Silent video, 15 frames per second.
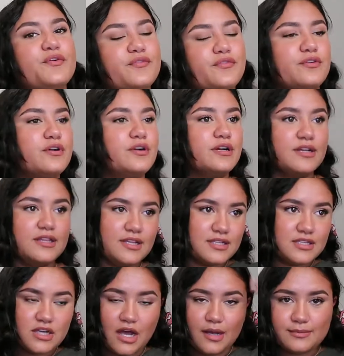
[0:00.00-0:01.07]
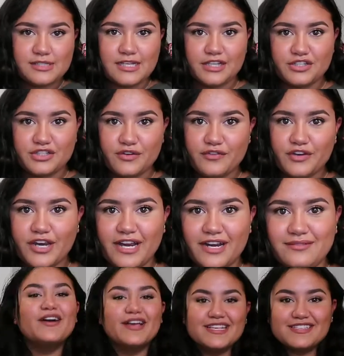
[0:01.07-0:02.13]
for the top section of your hair.
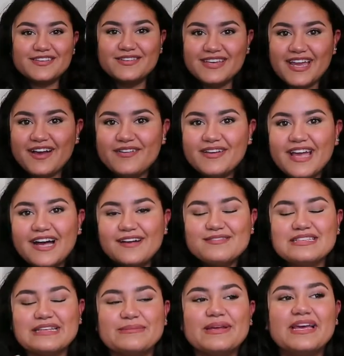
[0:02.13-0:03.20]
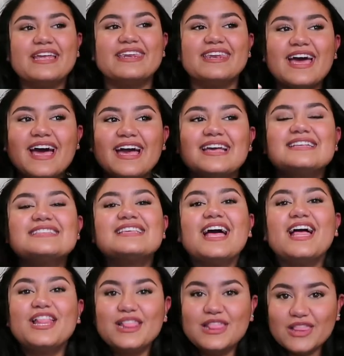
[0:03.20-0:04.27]
Okay, so now we have some nice,
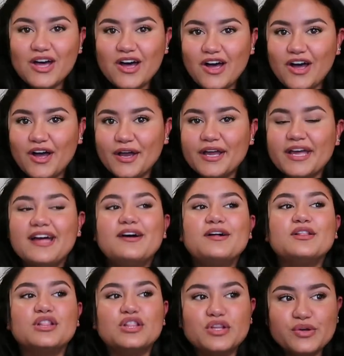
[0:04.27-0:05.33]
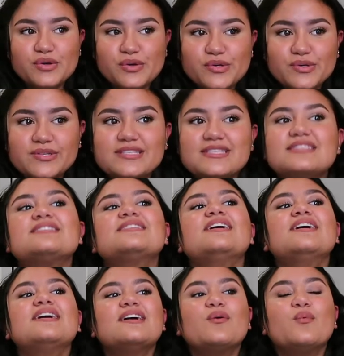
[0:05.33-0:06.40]
long, loose,
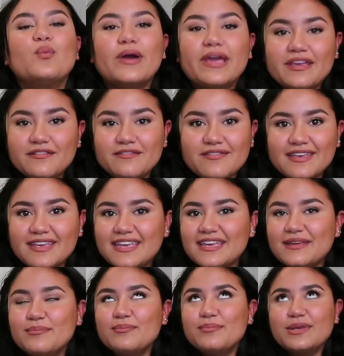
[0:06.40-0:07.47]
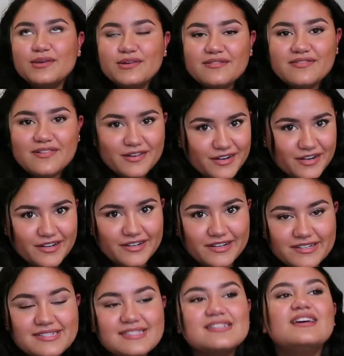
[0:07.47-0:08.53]
wavy, beautiful
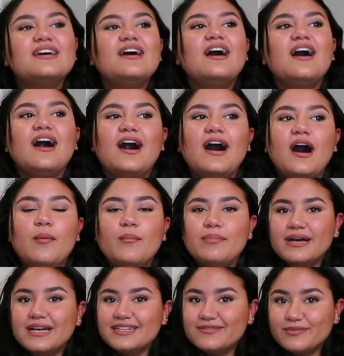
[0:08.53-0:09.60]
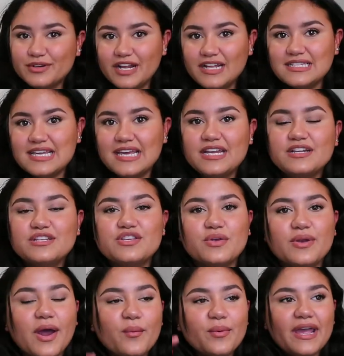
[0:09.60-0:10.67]
curls. But we're not done. So
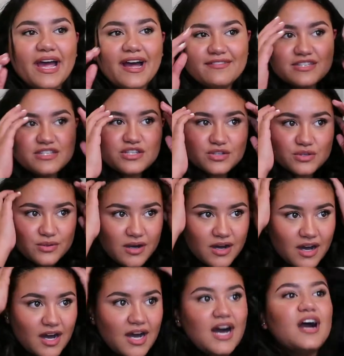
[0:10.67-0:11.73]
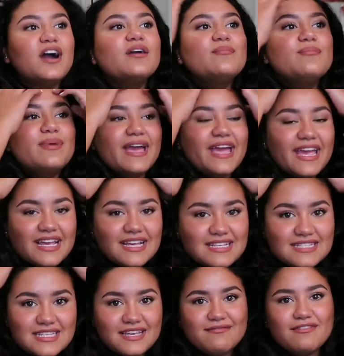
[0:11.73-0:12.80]
now we have to do our
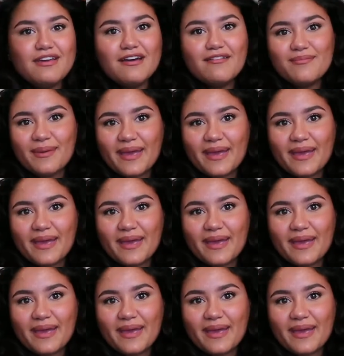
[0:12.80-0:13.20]
bangs. If you have